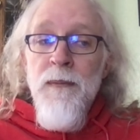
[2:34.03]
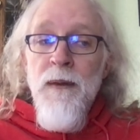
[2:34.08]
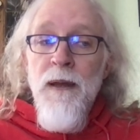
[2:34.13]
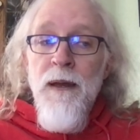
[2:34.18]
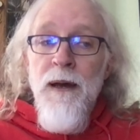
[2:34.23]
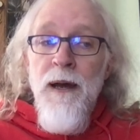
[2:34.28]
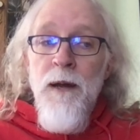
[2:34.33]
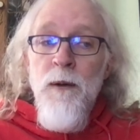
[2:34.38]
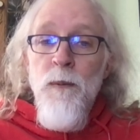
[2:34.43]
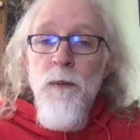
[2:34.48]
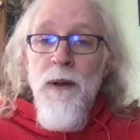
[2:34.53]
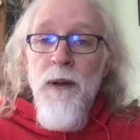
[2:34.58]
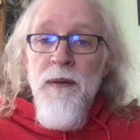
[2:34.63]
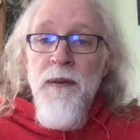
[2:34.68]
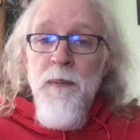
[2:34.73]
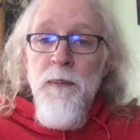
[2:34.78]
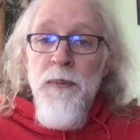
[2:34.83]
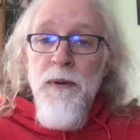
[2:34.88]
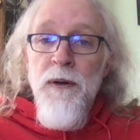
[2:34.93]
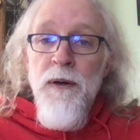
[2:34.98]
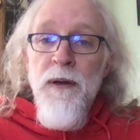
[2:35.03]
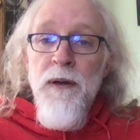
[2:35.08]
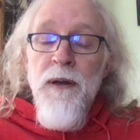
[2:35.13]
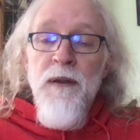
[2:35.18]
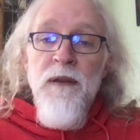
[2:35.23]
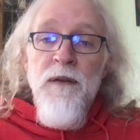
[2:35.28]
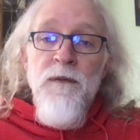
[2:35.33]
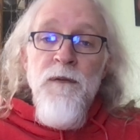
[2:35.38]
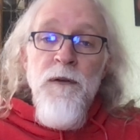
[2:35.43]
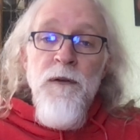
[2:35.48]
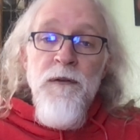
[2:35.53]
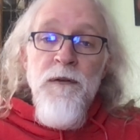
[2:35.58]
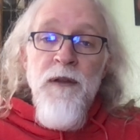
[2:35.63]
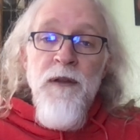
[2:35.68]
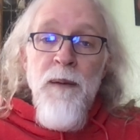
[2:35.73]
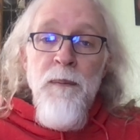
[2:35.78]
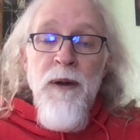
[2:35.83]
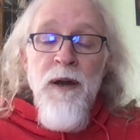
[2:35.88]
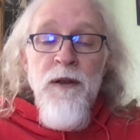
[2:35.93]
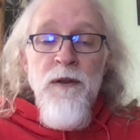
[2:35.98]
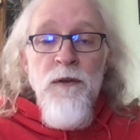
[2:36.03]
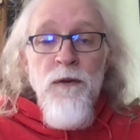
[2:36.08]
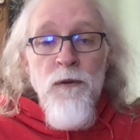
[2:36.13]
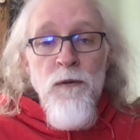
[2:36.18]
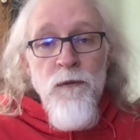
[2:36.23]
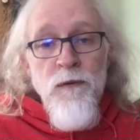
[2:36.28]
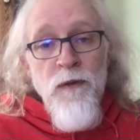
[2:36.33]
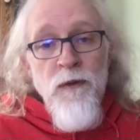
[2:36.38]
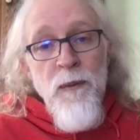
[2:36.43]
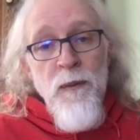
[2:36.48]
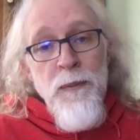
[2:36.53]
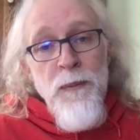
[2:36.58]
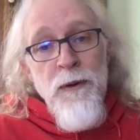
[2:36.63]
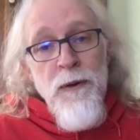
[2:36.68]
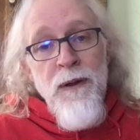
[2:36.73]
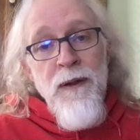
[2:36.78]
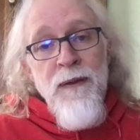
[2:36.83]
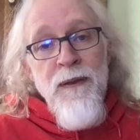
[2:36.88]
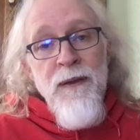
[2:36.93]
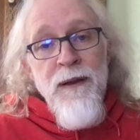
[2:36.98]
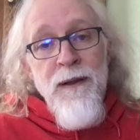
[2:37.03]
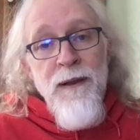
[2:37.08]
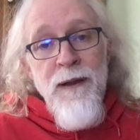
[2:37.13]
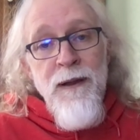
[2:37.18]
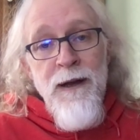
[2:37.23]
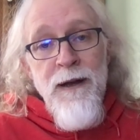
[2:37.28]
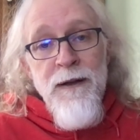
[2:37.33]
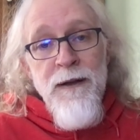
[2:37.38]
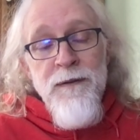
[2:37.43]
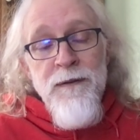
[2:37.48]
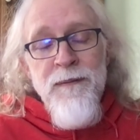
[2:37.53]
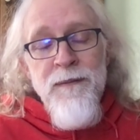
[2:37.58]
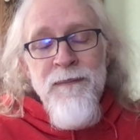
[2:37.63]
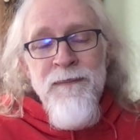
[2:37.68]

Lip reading: I read the book and the first time I used the book in the class.